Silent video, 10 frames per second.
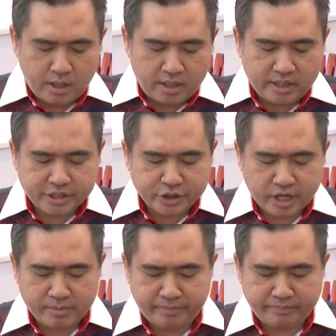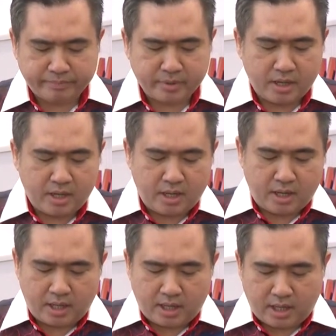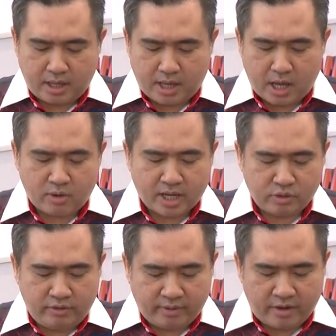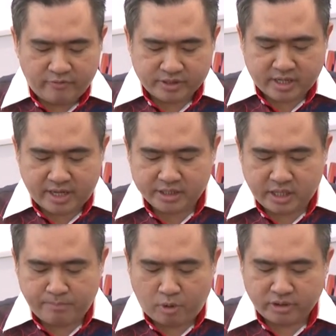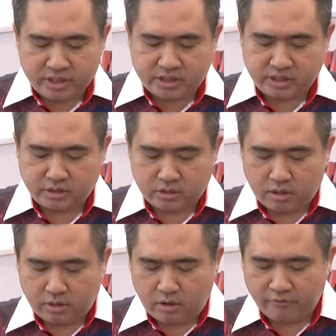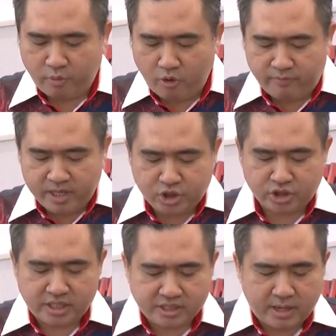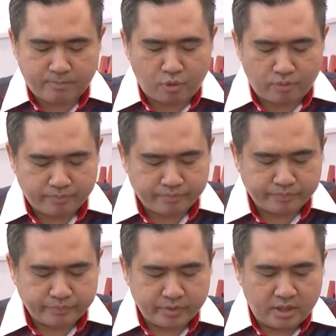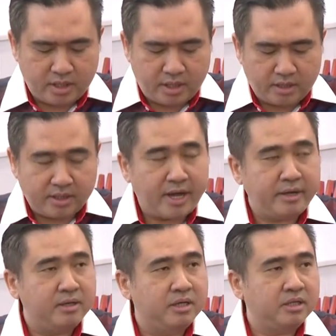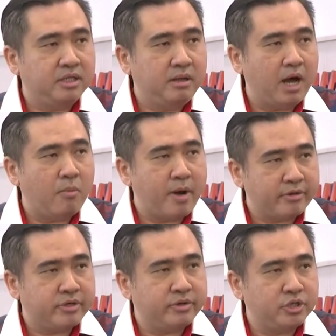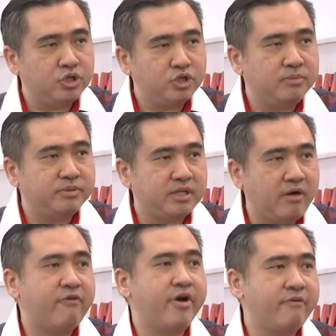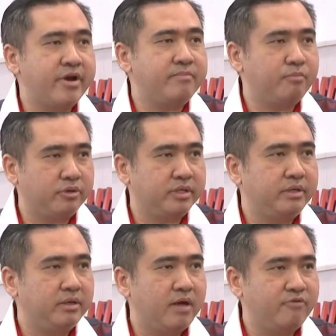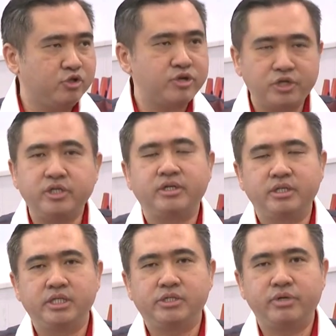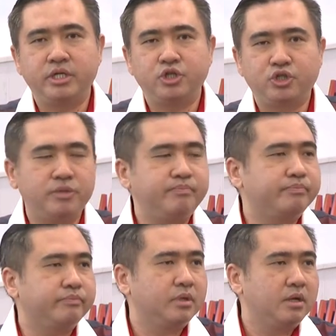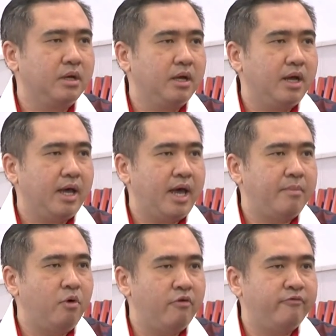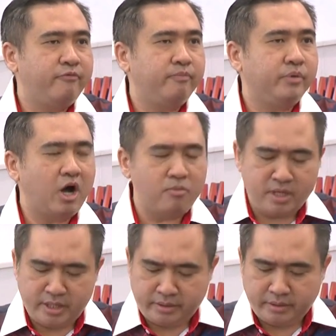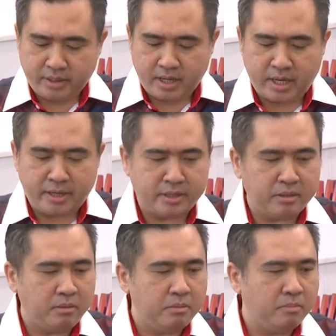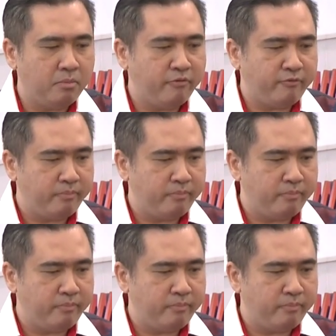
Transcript: Ladies and gentlemen, I would like to emphasize the importance of both Malaysia and Singapore, that uh, our bilateral relationships are very, very important, and we treasure this relationship and both government and uh, both